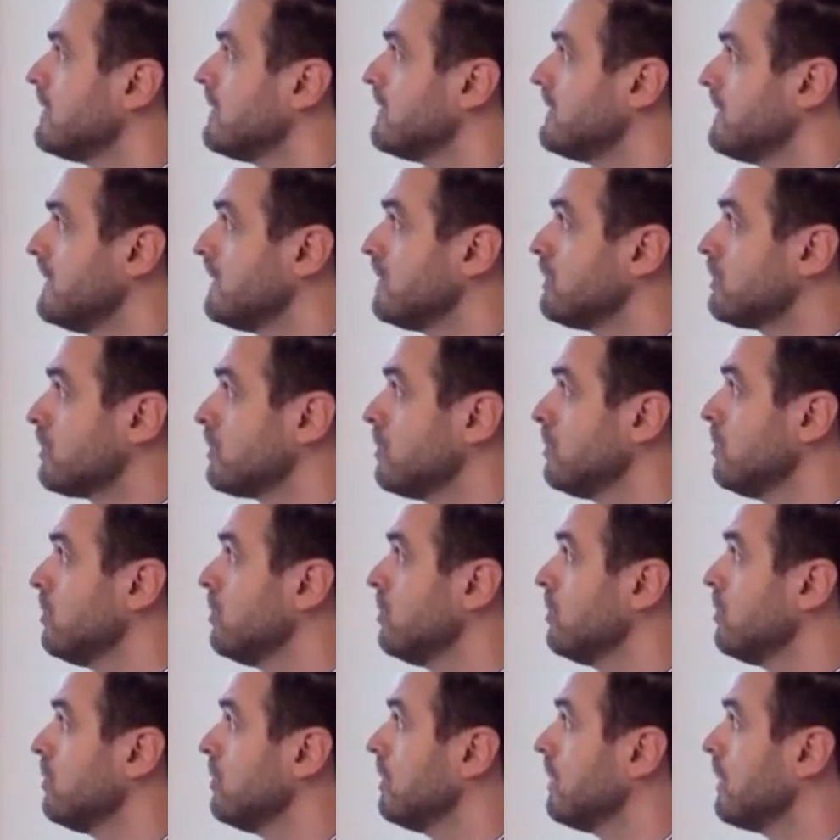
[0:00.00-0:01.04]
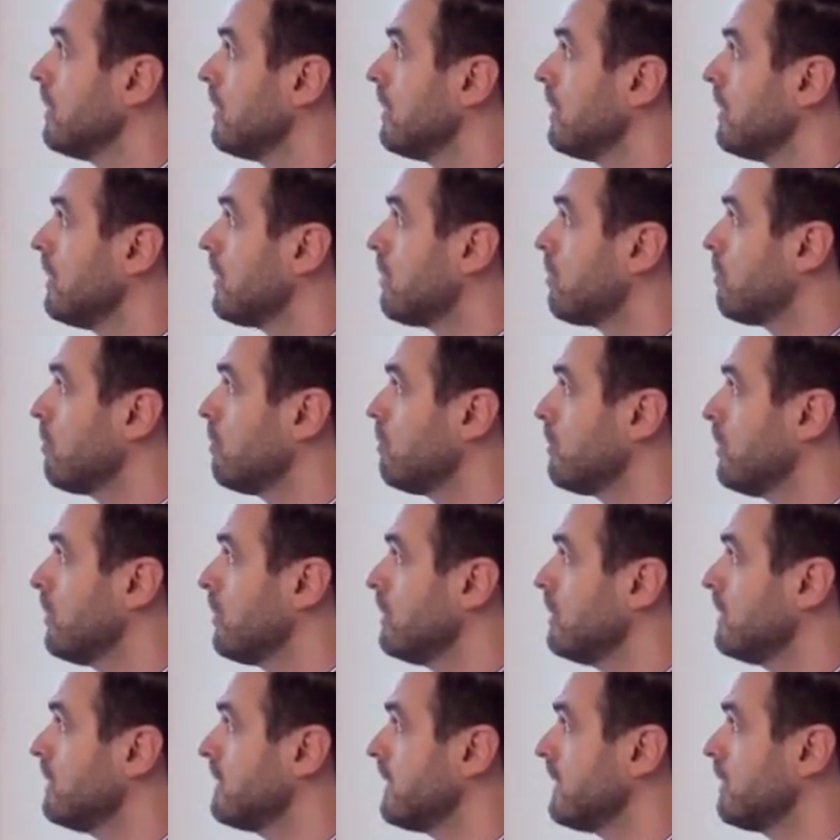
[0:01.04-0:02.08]
C2
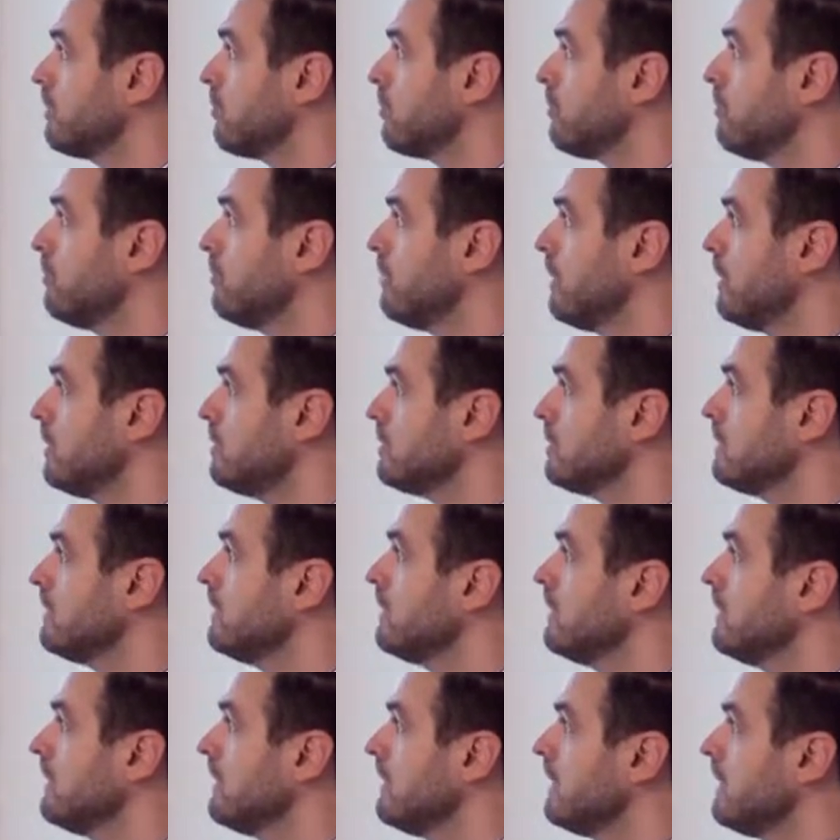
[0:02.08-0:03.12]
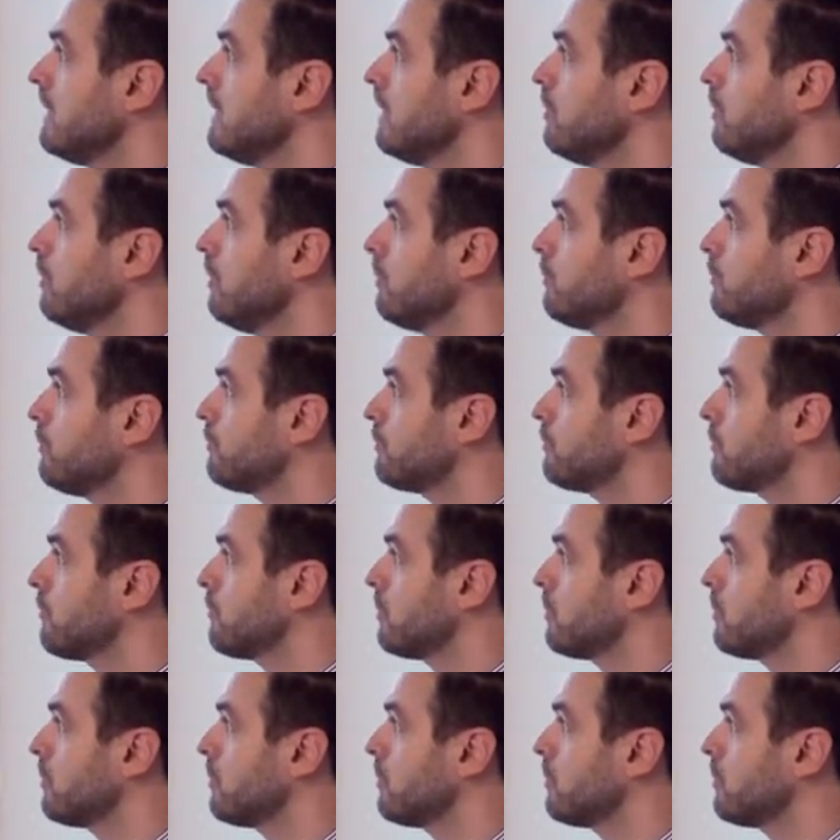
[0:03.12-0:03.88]
internal conversion. With